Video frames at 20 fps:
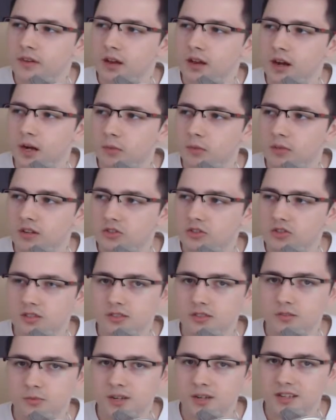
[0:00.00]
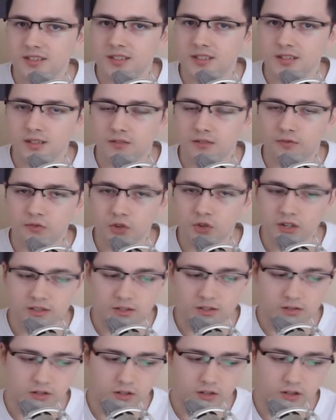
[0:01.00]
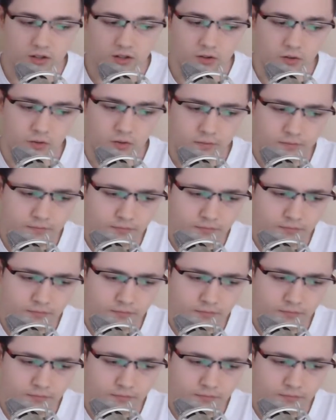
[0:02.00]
I'm interested where season 3 is going to go.